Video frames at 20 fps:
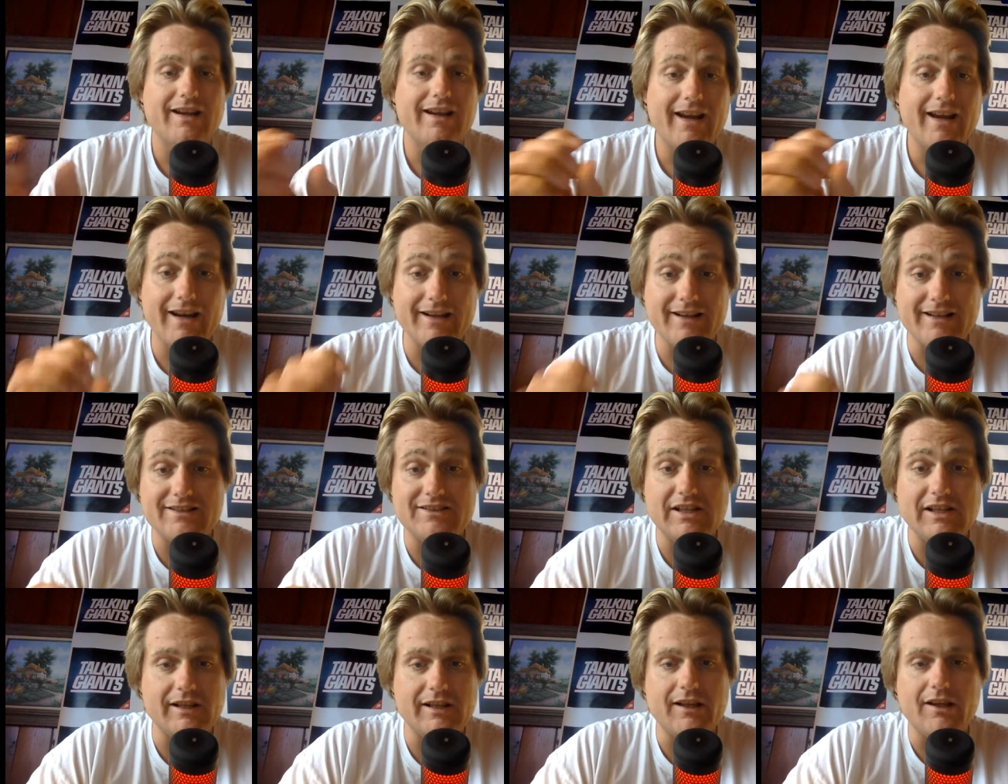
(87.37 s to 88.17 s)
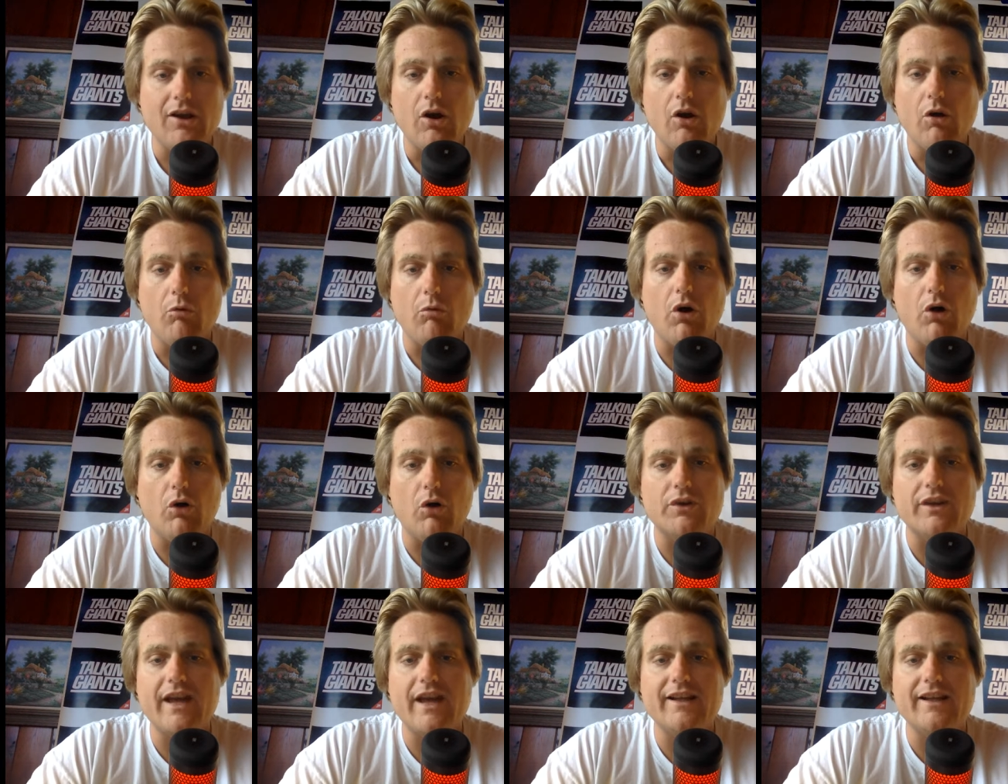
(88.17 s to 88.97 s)
and he did it while
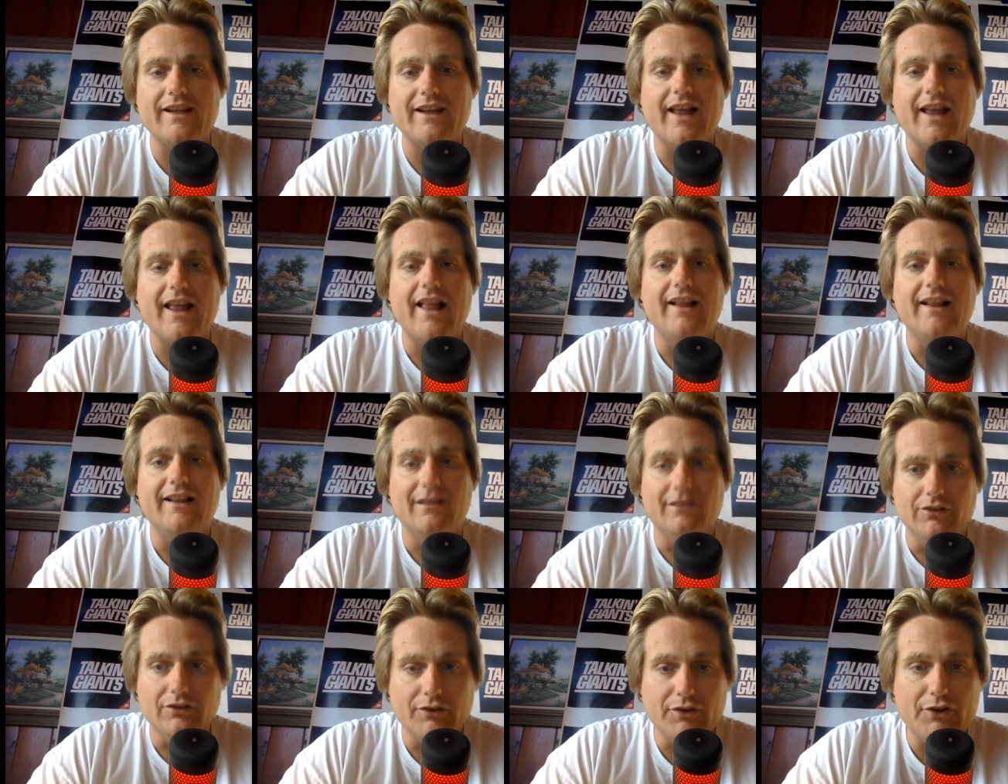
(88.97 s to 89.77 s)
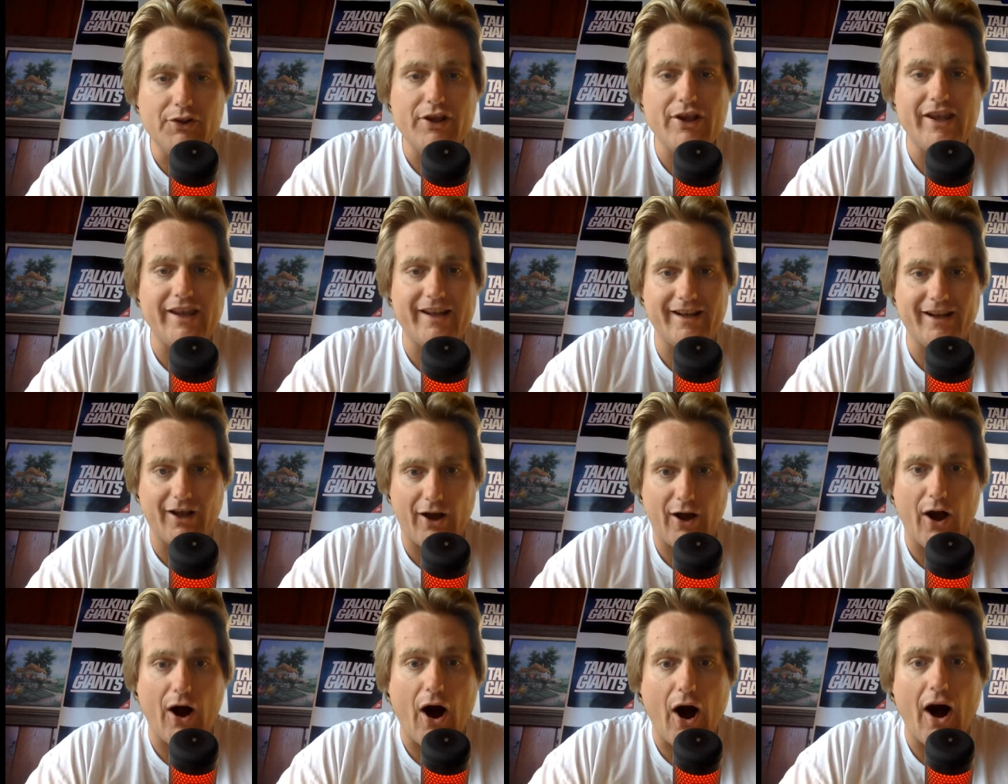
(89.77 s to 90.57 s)
getting lit
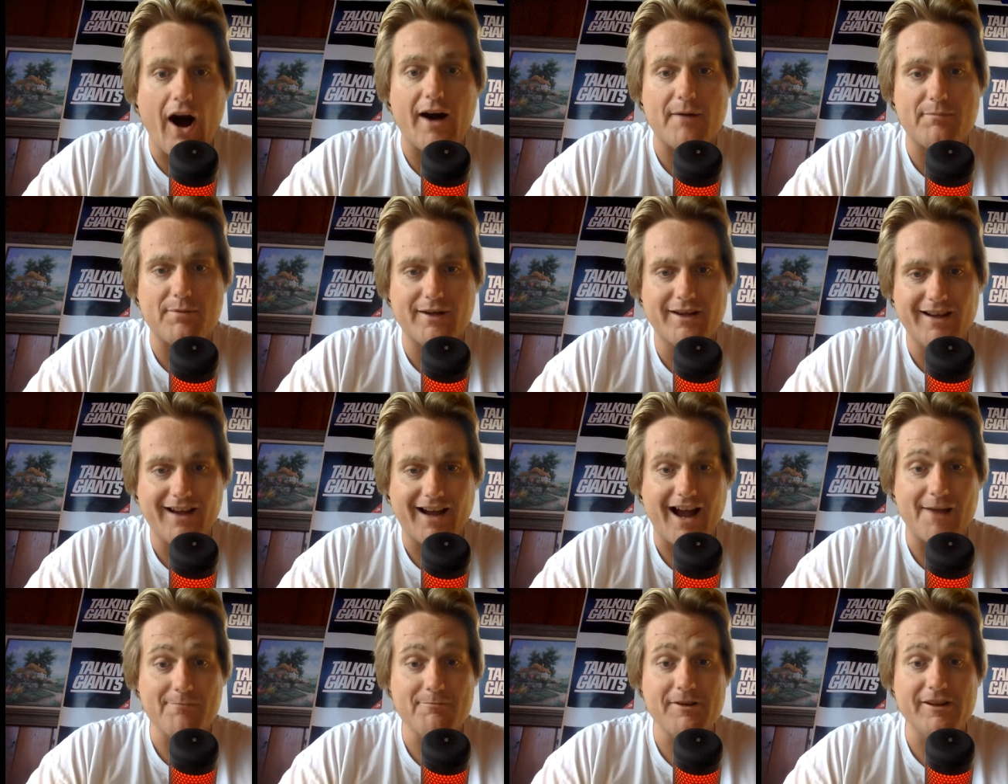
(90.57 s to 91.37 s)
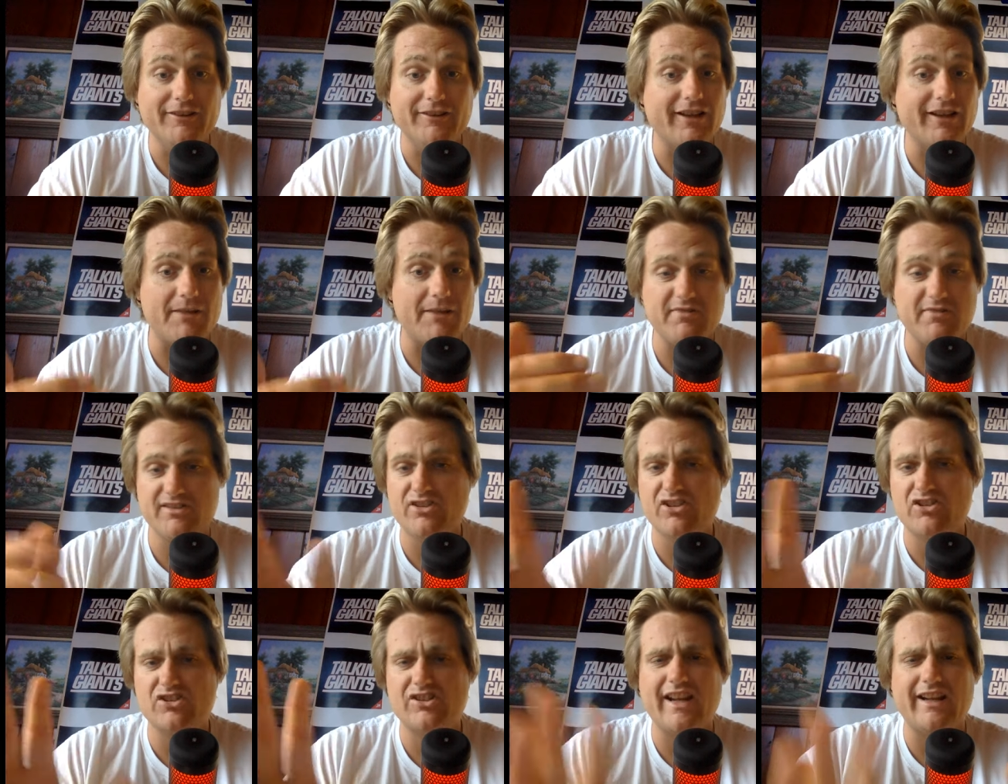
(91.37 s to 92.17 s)
up. I mean, I mean,
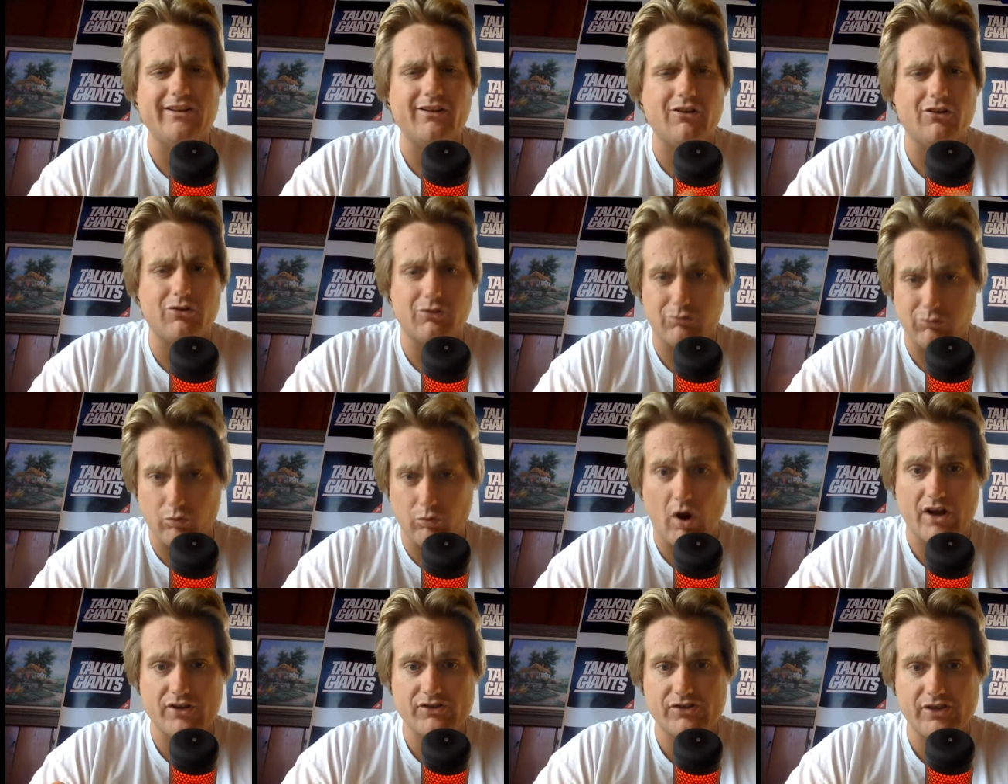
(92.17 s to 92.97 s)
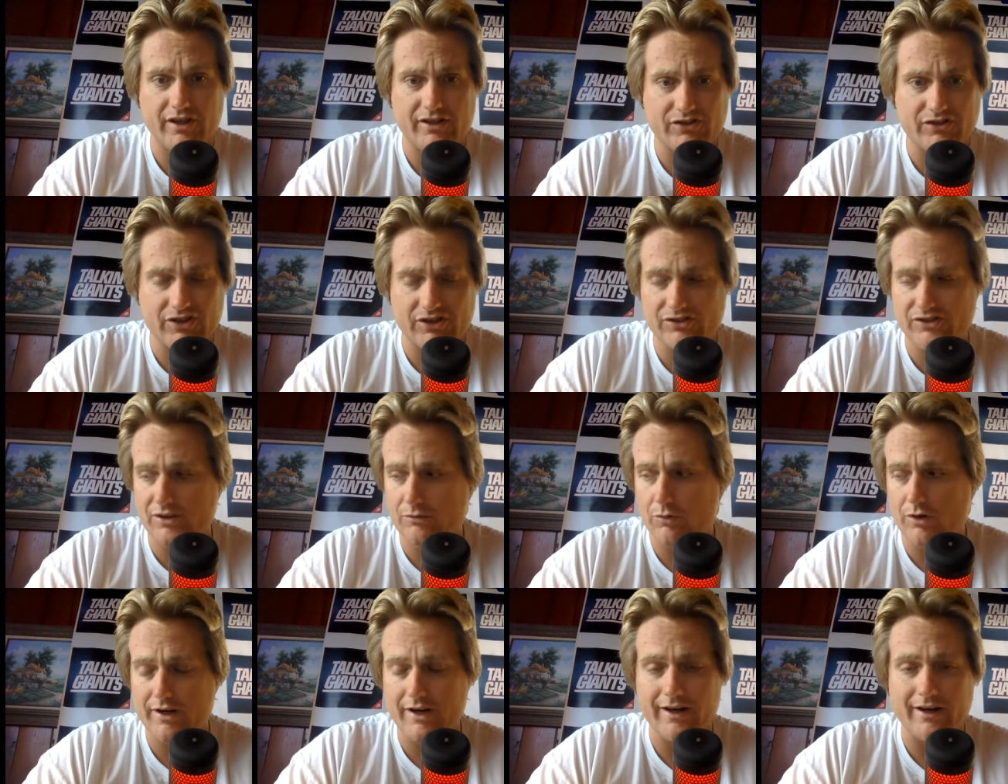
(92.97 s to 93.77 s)
just getting crushed in
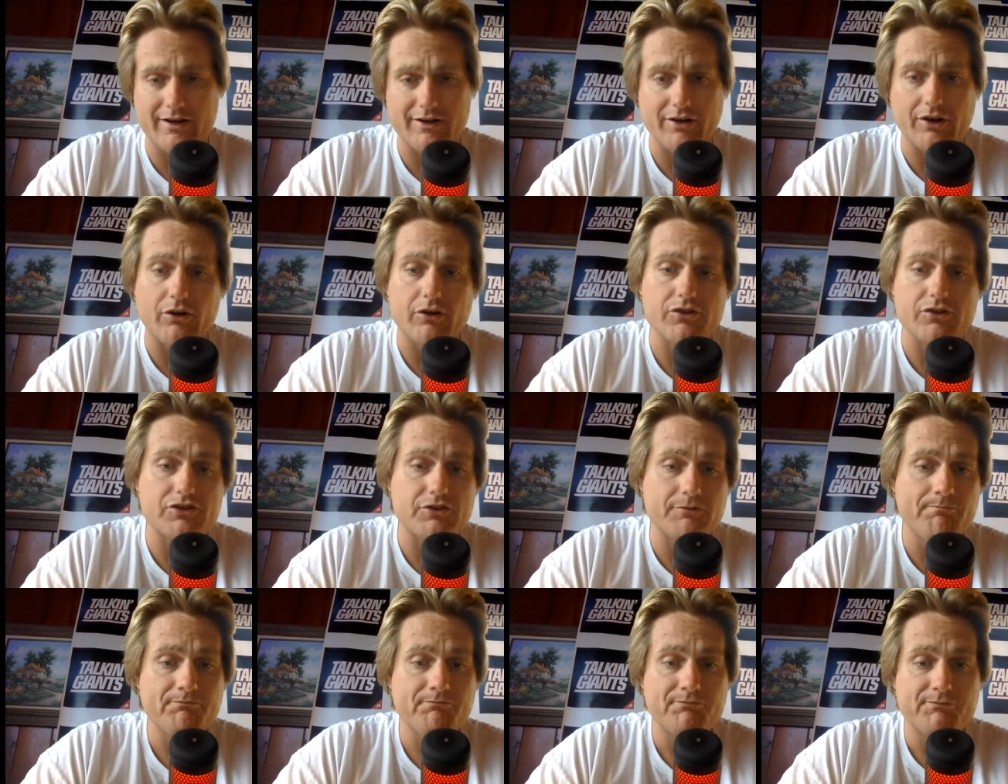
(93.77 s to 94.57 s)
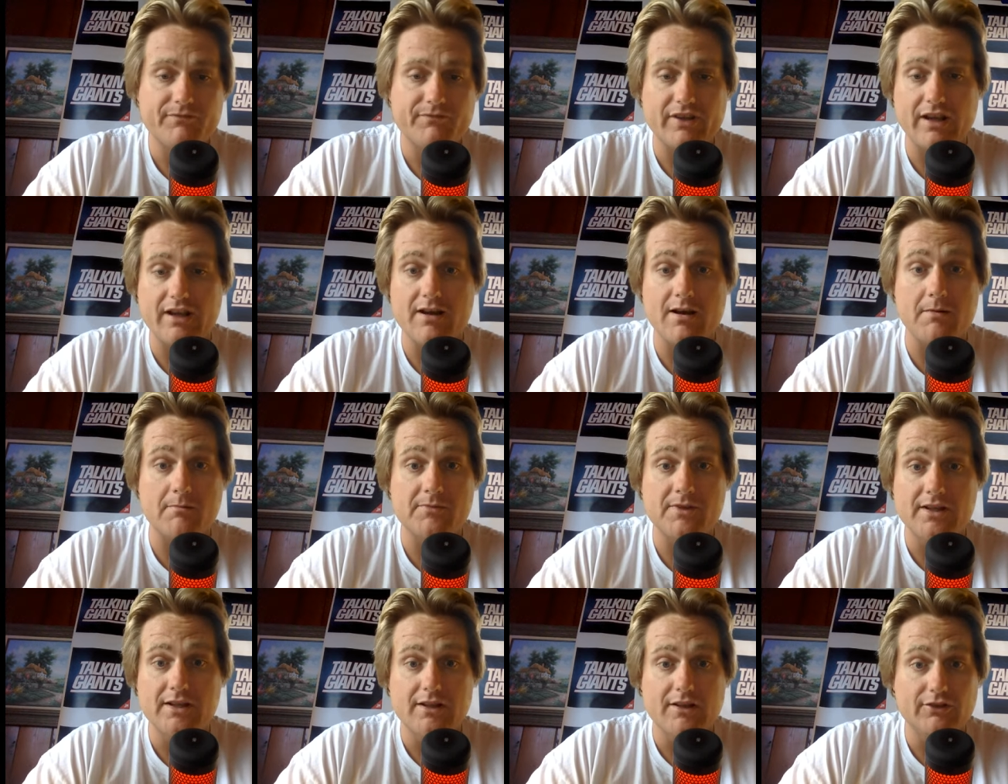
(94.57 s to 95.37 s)
61 air yards. Um,
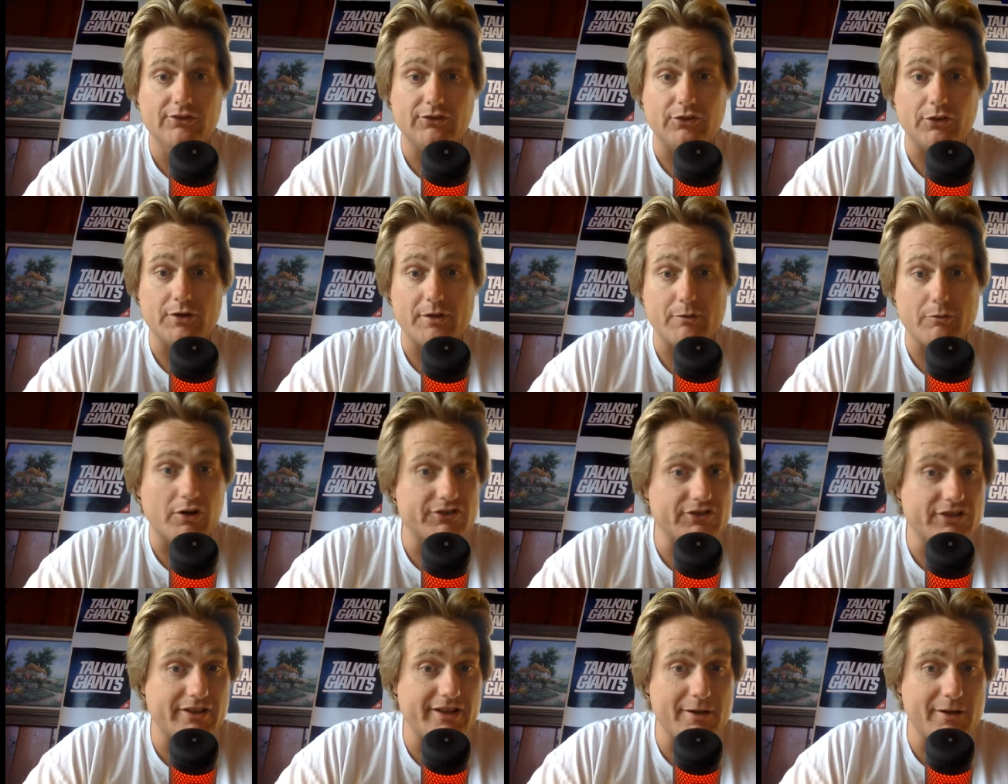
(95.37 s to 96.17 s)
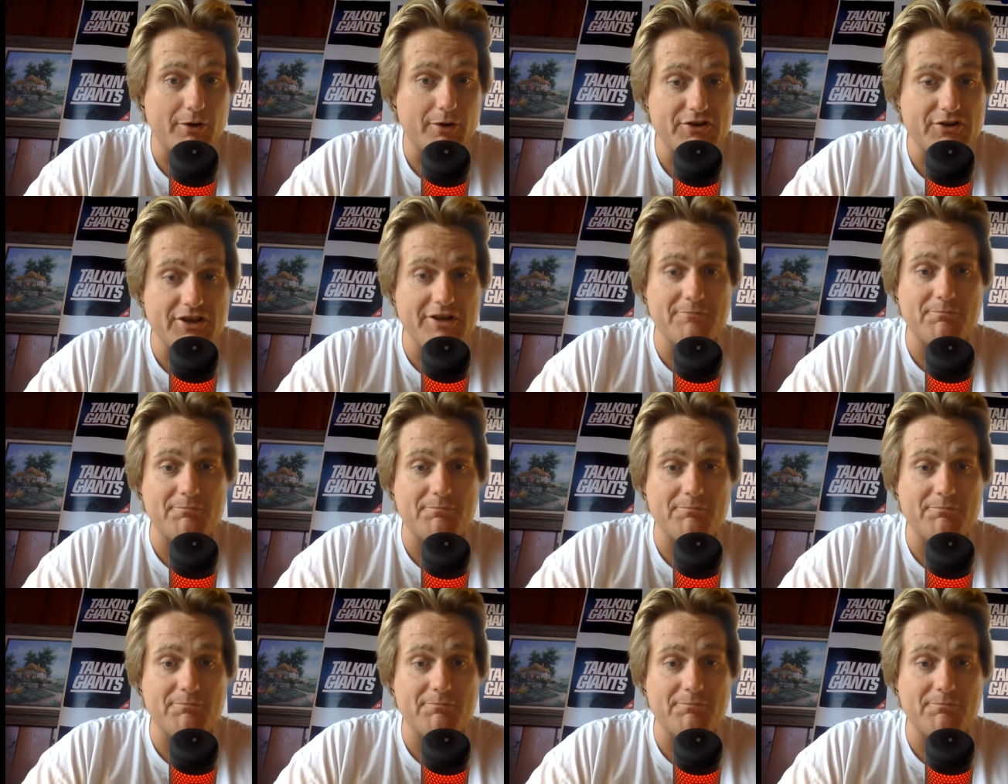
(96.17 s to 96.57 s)
so he wasn't he wasn't